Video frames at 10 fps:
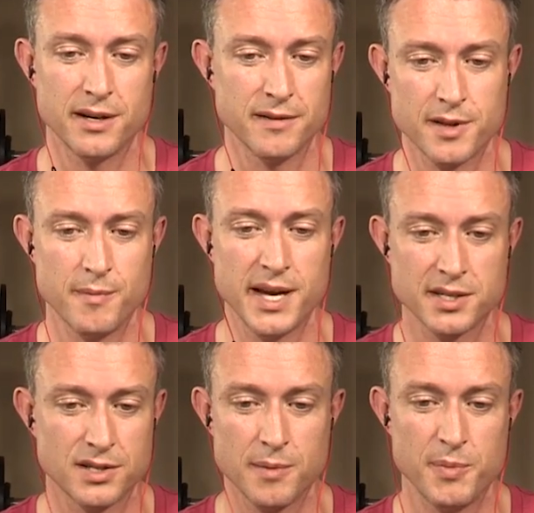And if the
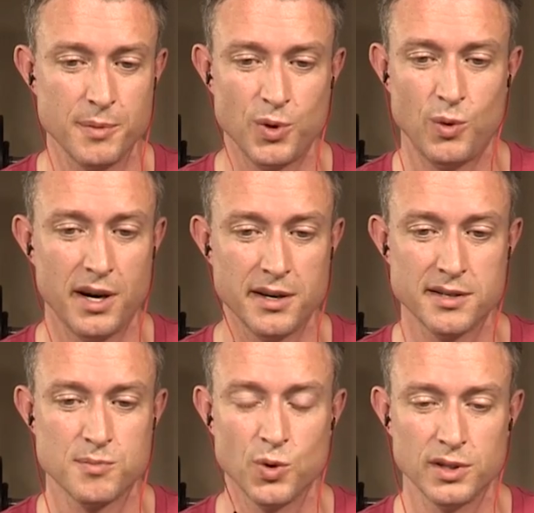message the people want
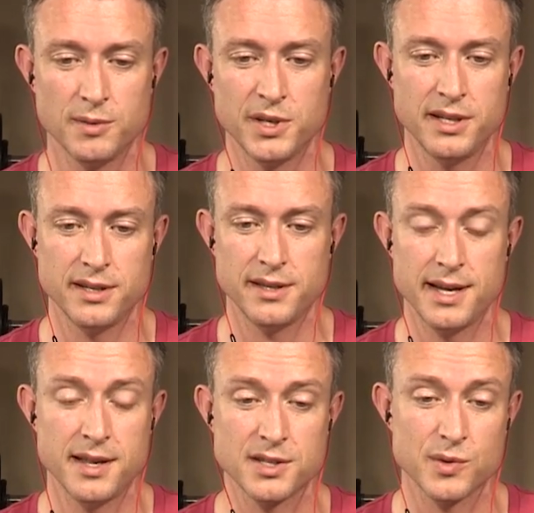is more liberty, then
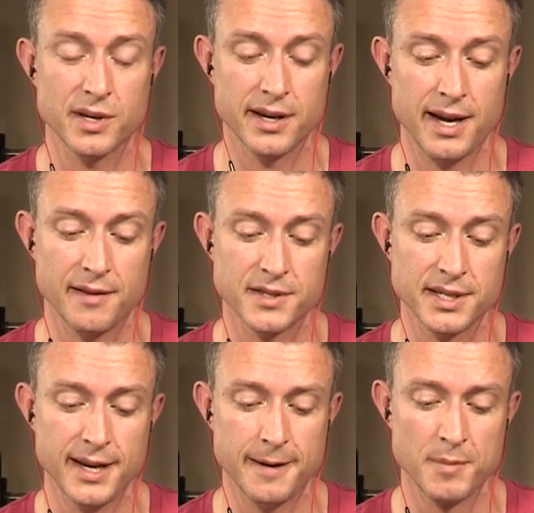that's what they're going to have to
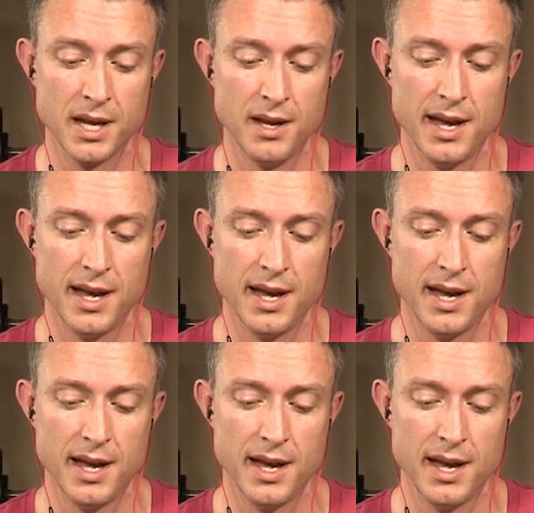get.